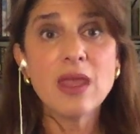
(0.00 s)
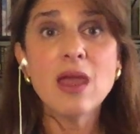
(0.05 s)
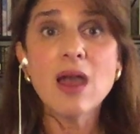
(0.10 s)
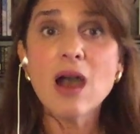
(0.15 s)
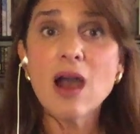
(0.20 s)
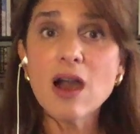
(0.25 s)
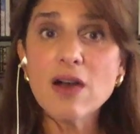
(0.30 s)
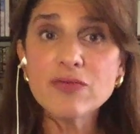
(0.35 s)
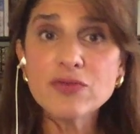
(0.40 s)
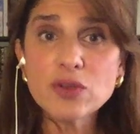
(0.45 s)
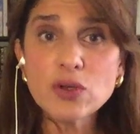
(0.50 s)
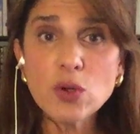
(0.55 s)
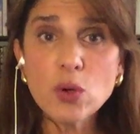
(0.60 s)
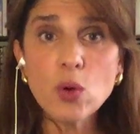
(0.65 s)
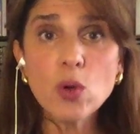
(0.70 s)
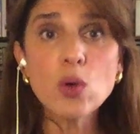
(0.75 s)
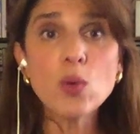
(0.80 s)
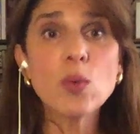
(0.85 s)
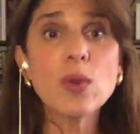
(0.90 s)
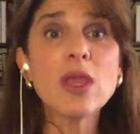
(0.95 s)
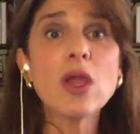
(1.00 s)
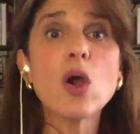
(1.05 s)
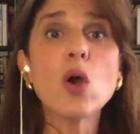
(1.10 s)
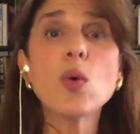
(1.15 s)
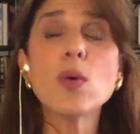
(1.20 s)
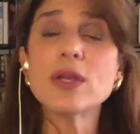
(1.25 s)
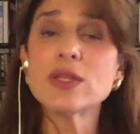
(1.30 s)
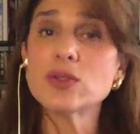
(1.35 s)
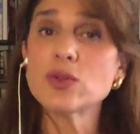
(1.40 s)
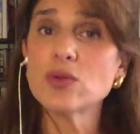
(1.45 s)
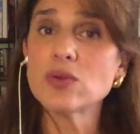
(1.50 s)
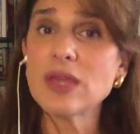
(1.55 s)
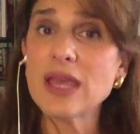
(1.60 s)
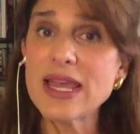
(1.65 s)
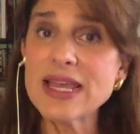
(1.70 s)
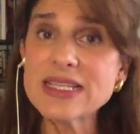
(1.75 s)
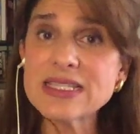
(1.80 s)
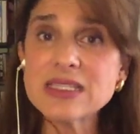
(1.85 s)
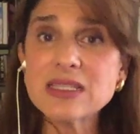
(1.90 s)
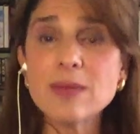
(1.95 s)
After all, we owe it to the
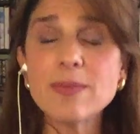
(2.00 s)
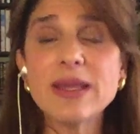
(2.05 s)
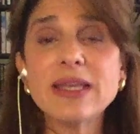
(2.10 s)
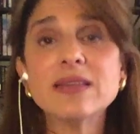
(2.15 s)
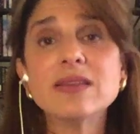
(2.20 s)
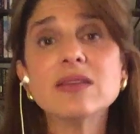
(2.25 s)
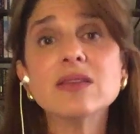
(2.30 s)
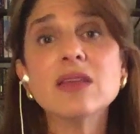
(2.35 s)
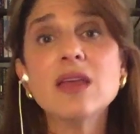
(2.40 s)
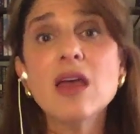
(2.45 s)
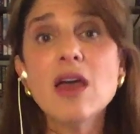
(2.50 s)
estimated